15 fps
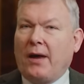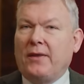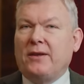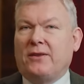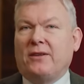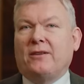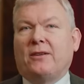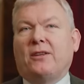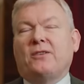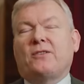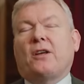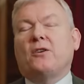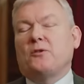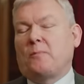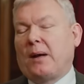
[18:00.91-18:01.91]
And this
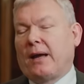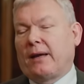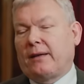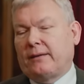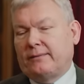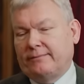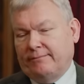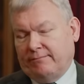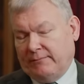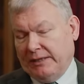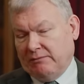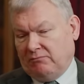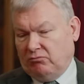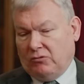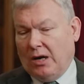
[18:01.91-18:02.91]
goes back
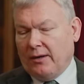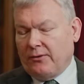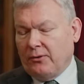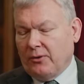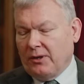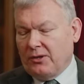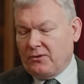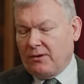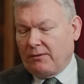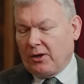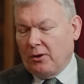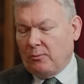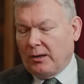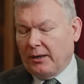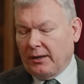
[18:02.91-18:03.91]
right through the history of
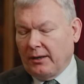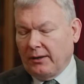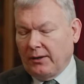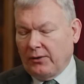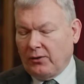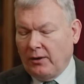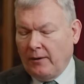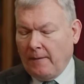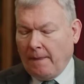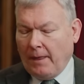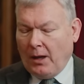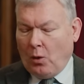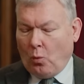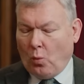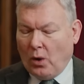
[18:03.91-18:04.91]
codebreaking, that
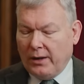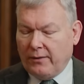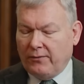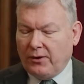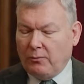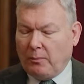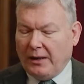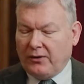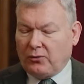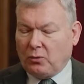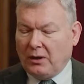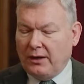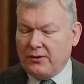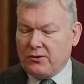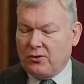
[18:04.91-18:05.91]
one of the best
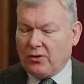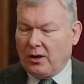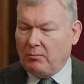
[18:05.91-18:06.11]
ways to try